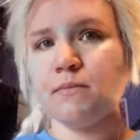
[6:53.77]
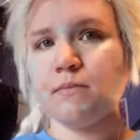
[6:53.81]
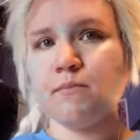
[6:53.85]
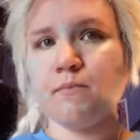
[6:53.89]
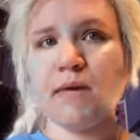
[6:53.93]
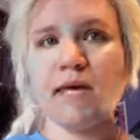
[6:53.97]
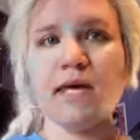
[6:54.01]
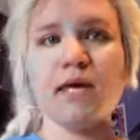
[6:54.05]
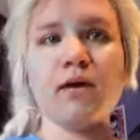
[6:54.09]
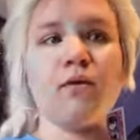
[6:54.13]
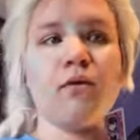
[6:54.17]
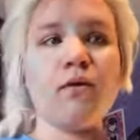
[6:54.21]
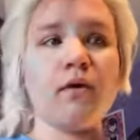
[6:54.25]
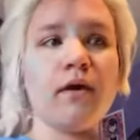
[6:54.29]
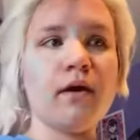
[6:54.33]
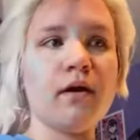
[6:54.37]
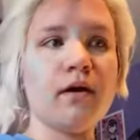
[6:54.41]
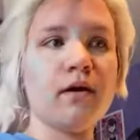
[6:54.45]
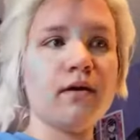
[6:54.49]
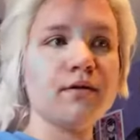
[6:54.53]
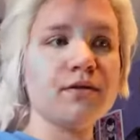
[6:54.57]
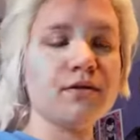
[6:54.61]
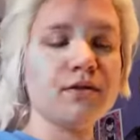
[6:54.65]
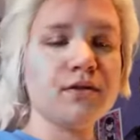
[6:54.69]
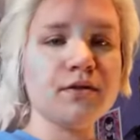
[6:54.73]
pale
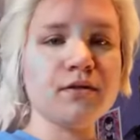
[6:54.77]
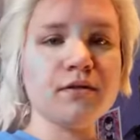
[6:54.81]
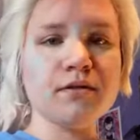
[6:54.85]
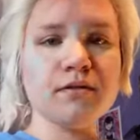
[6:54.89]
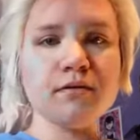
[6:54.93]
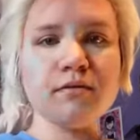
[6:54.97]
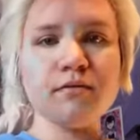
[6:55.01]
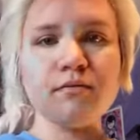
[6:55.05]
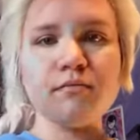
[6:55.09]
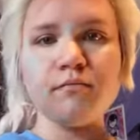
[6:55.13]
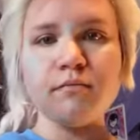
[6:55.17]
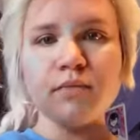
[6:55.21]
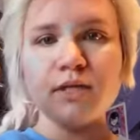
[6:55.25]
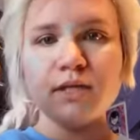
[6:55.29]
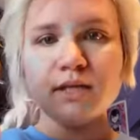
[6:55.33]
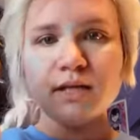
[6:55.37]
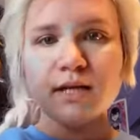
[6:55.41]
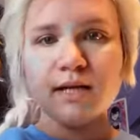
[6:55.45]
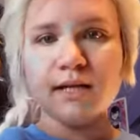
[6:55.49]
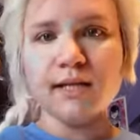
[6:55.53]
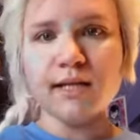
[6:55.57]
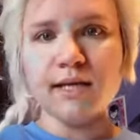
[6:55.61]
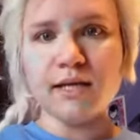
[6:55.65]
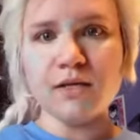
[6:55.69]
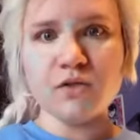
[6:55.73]
character, but
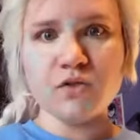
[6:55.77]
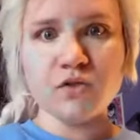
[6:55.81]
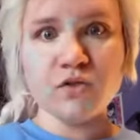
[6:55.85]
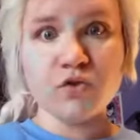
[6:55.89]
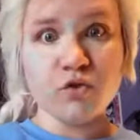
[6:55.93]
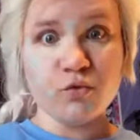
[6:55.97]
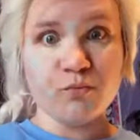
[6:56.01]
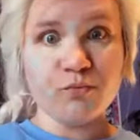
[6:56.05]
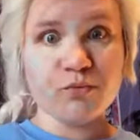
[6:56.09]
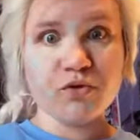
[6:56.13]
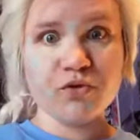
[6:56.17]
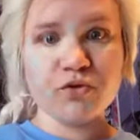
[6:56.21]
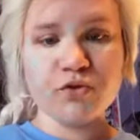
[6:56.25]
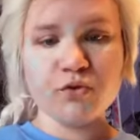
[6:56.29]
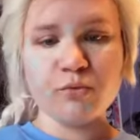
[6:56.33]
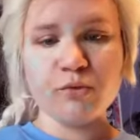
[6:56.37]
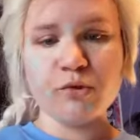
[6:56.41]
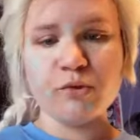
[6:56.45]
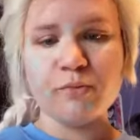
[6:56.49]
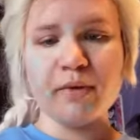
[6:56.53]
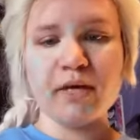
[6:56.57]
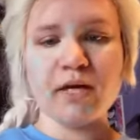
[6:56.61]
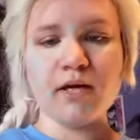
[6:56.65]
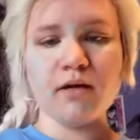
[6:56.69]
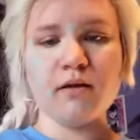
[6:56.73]
not like super,
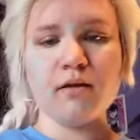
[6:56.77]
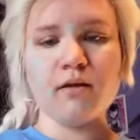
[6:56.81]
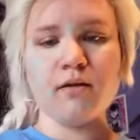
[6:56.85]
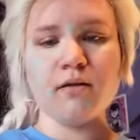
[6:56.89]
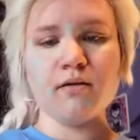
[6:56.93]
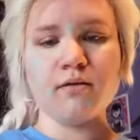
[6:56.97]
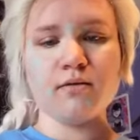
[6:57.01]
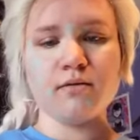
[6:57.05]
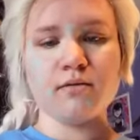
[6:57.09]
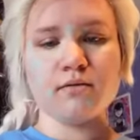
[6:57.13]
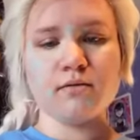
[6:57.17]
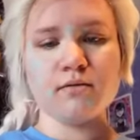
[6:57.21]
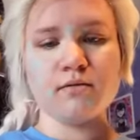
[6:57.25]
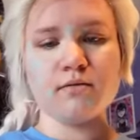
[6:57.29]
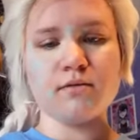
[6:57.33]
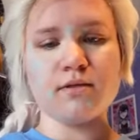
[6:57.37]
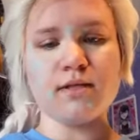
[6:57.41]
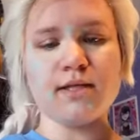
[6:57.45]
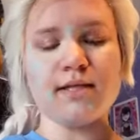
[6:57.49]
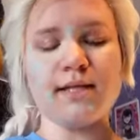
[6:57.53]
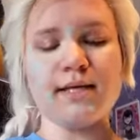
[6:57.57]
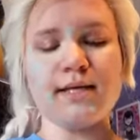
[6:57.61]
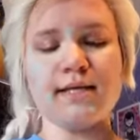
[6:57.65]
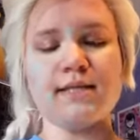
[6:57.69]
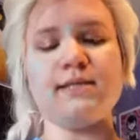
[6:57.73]
super pale,
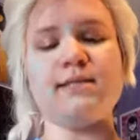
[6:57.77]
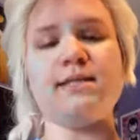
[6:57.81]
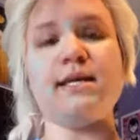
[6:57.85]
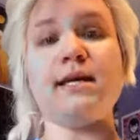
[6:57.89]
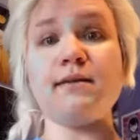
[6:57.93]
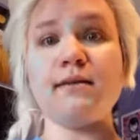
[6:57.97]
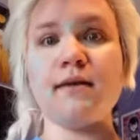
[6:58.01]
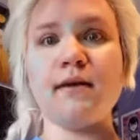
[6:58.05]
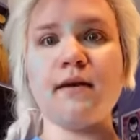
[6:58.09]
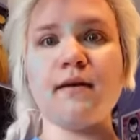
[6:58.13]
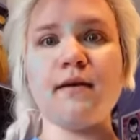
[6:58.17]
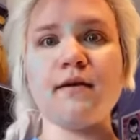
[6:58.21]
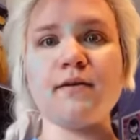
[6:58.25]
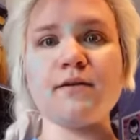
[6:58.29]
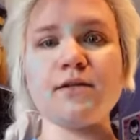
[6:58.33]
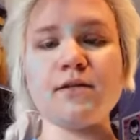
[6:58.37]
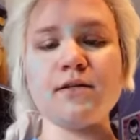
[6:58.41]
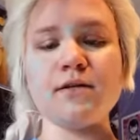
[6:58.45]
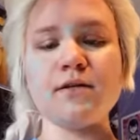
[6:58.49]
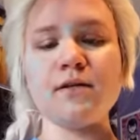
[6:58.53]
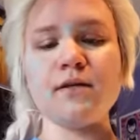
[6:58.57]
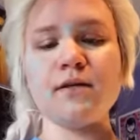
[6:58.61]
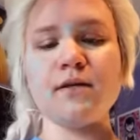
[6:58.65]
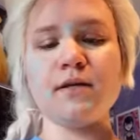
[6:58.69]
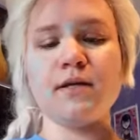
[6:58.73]
not like a dead
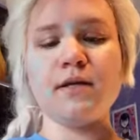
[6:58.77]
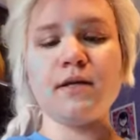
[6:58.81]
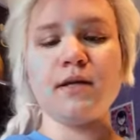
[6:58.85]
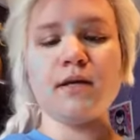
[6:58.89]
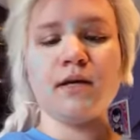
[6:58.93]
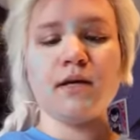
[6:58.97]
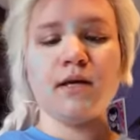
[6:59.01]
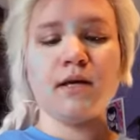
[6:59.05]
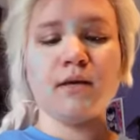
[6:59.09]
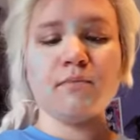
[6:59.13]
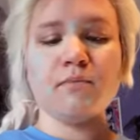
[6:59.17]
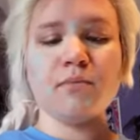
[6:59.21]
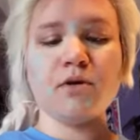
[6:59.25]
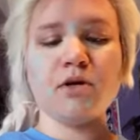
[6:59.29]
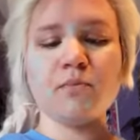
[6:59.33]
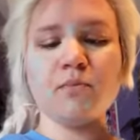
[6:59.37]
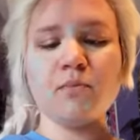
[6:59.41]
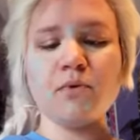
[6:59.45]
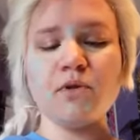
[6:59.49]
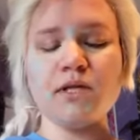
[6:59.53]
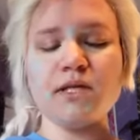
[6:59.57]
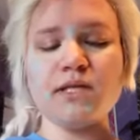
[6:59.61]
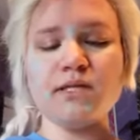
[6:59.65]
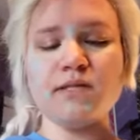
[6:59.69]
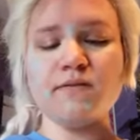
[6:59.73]
character.
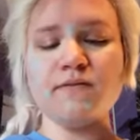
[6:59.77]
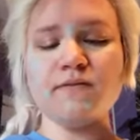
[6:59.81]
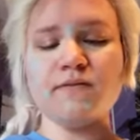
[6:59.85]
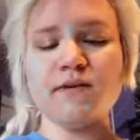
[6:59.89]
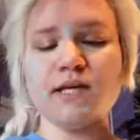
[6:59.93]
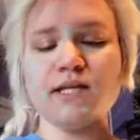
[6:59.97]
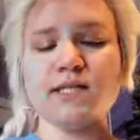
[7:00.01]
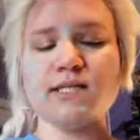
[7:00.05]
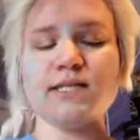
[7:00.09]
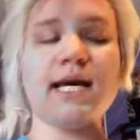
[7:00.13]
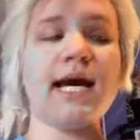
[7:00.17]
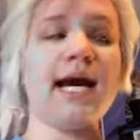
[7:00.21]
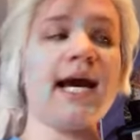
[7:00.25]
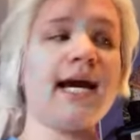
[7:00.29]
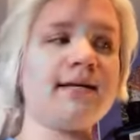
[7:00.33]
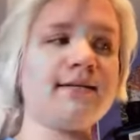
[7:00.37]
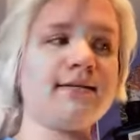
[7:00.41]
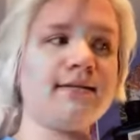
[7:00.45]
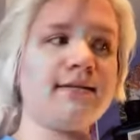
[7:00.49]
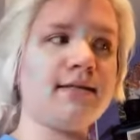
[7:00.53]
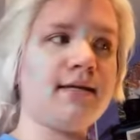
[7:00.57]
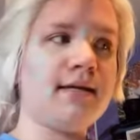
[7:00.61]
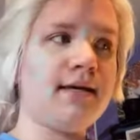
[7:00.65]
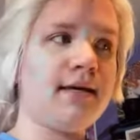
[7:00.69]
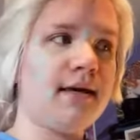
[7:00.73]
Purple is
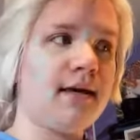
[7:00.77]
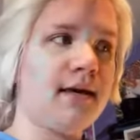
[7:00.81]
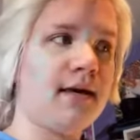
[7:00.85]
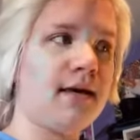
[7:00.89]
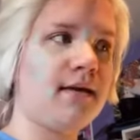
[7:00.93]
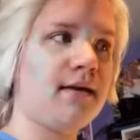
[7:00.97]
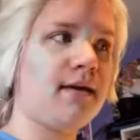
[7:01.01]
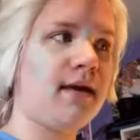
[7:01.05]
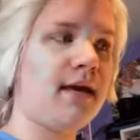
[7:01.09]
fantastic at